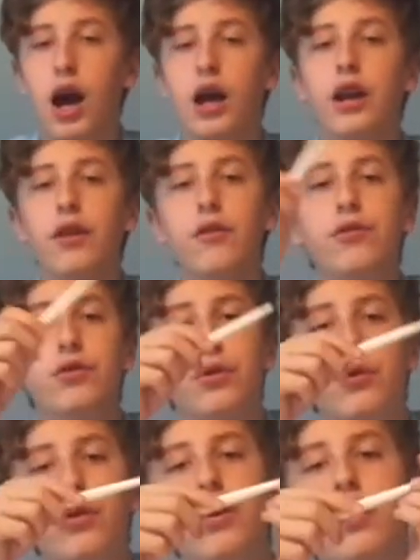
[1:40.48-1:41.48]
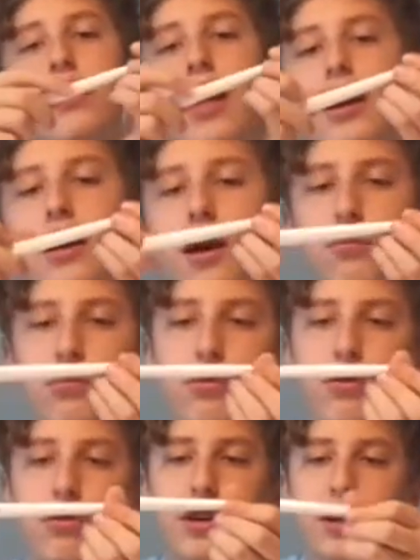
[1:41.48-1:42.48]
Another tool that comes
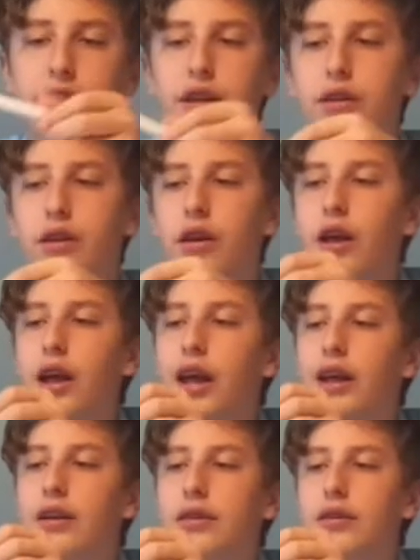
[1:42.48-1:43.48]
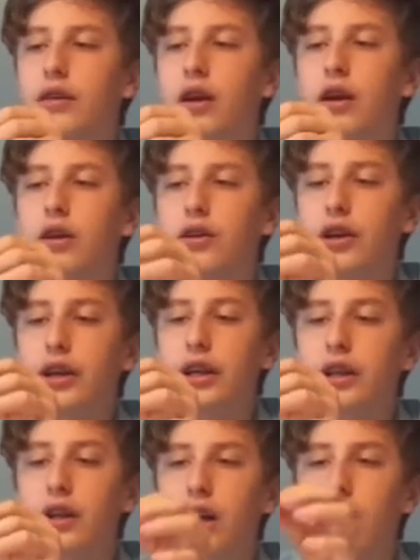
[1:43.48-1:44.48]
with Cricut is this
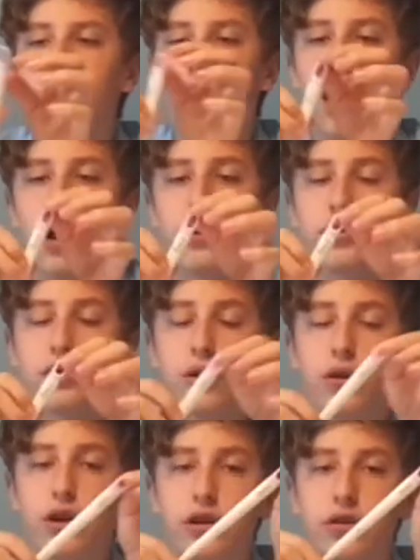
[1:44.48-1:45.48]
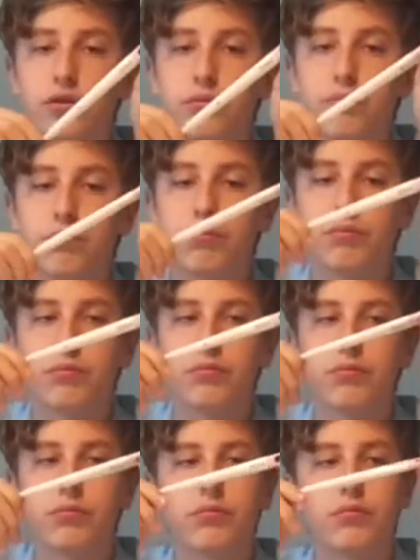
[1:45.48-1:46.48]
Cricut scoring
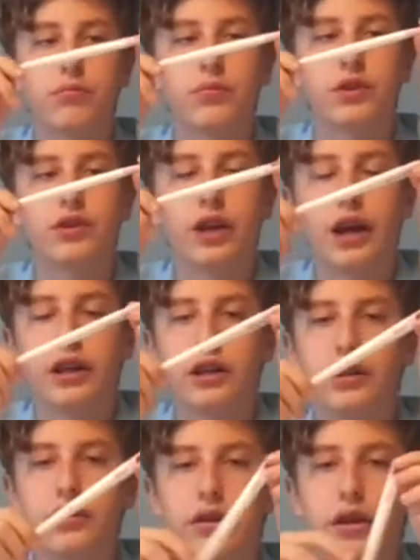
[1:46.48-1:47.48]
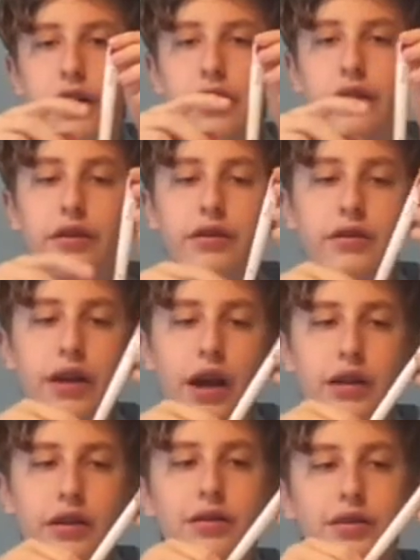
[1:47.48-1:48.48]
stylus. This
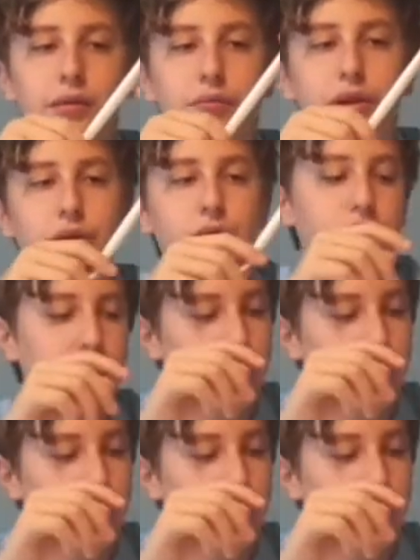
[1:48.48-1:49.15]
stylus can be used